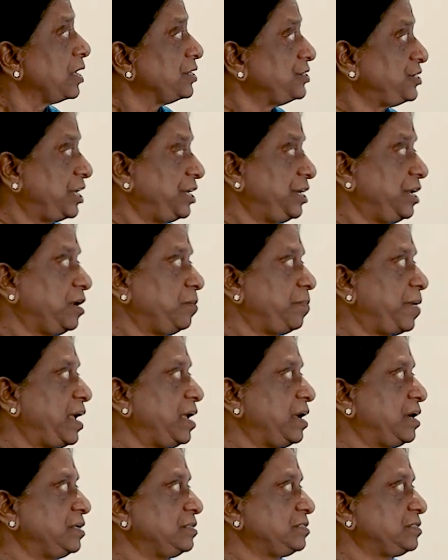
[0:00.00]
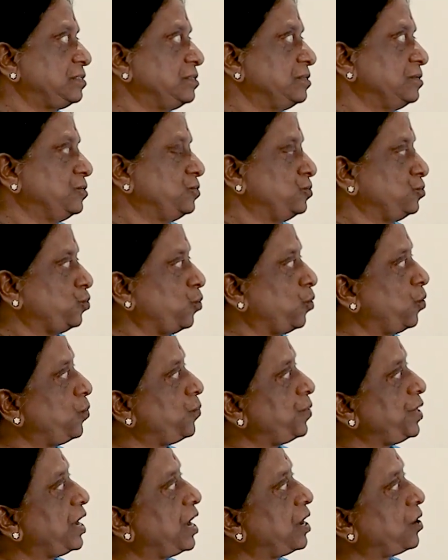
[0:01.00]
Gender bias, though
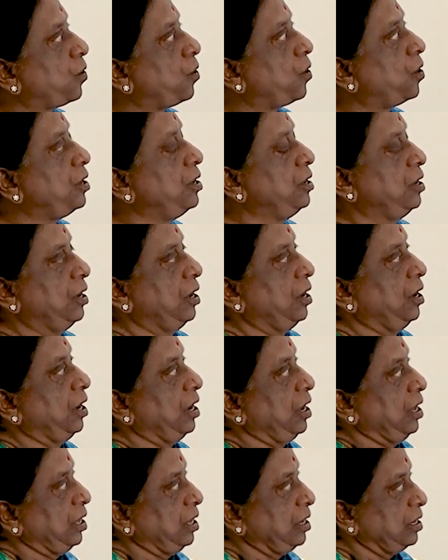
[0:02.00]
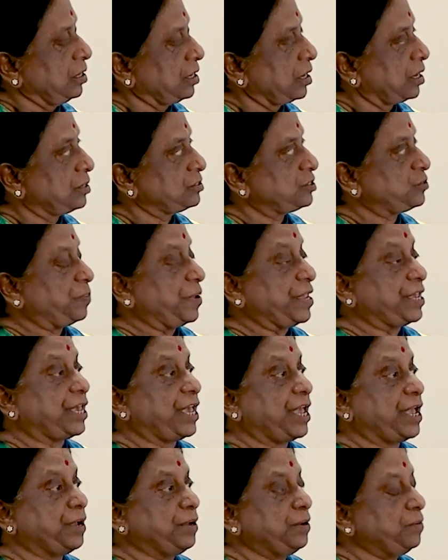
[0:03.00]
we are all
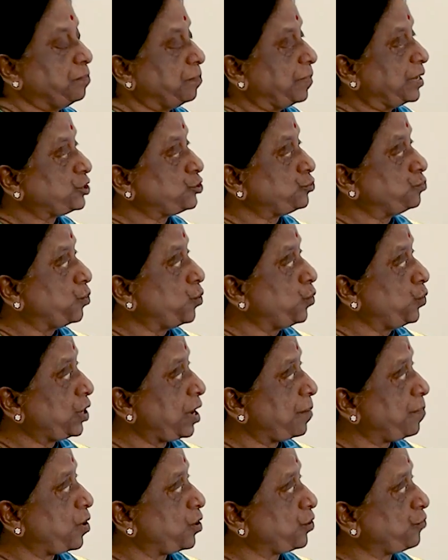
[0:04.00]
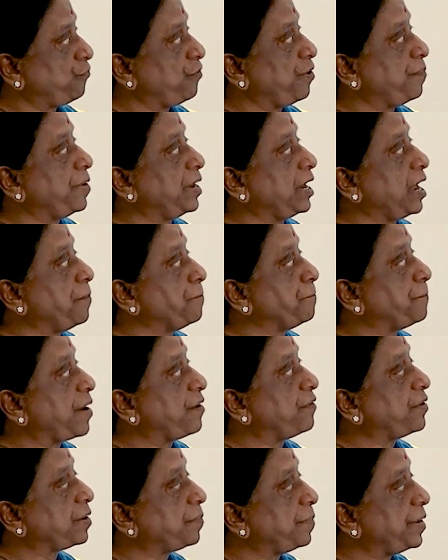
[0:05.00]
speaking much more about women
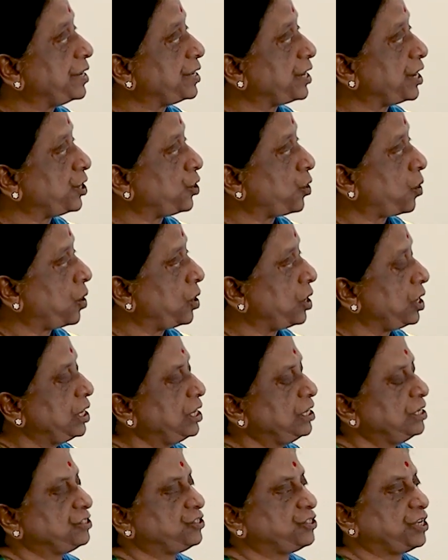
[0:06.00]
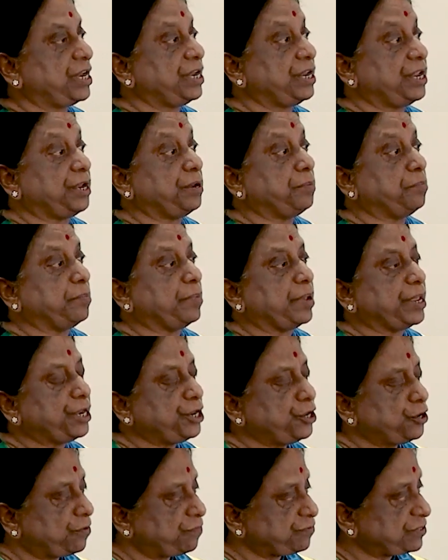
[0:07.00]
empowerment and all, still in
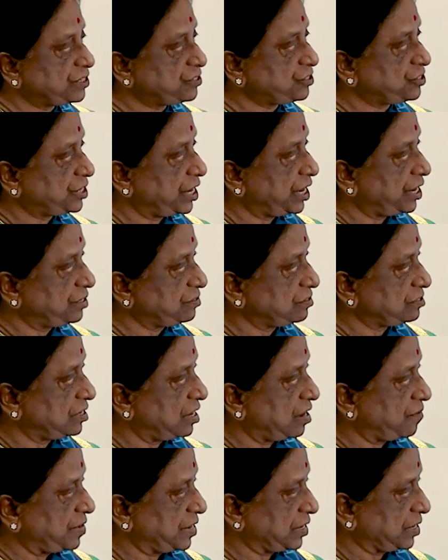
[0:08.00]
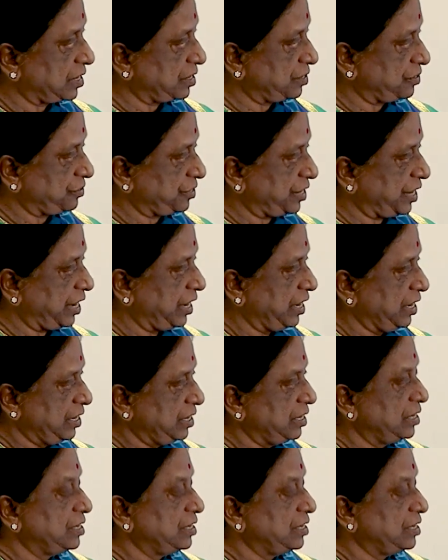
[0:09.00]
many of the states in our country,